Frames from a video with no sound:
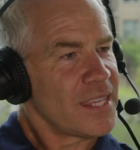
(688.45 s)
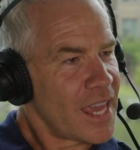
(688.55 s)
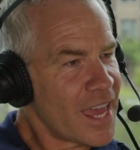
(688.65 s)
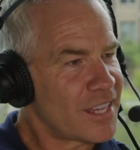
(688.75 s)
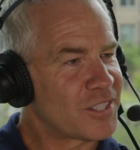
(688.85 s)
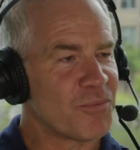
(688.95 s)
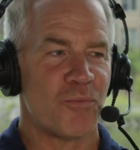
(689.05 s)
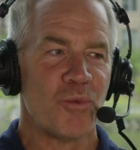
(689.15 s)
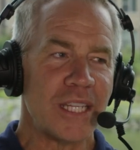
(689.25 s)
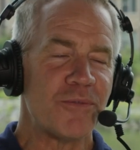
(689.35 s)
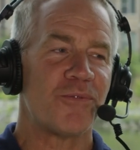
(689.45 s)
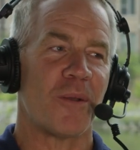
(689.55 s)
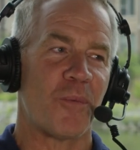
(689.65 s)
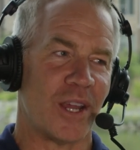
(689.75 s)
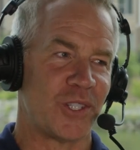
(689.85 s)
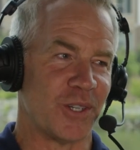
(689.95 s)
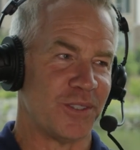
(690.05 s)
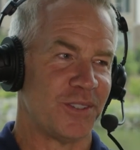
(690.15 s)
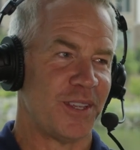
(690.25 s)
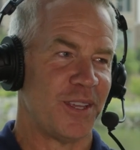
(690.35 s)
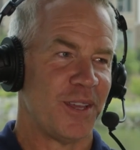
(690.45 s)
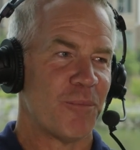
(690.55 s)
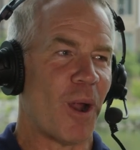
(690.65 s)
Yeah, some really fun pressure. Okay.